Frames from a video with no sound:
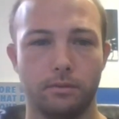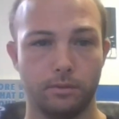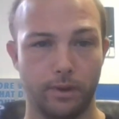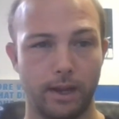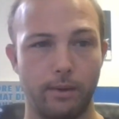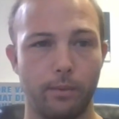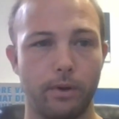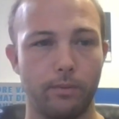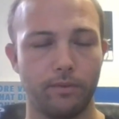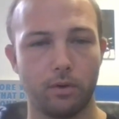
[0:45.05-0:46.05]
Okay.
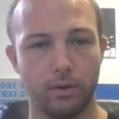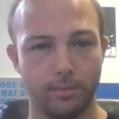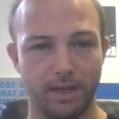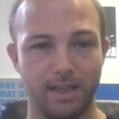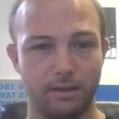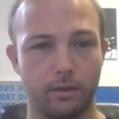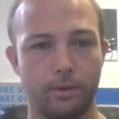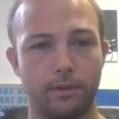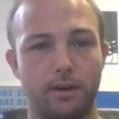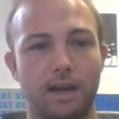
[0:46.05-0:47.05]
We've already been dealing
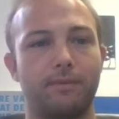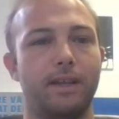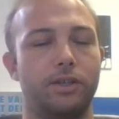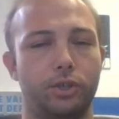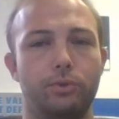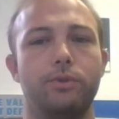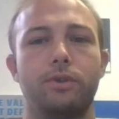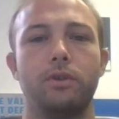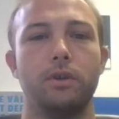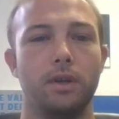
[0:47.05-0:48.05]
with a lot of issues,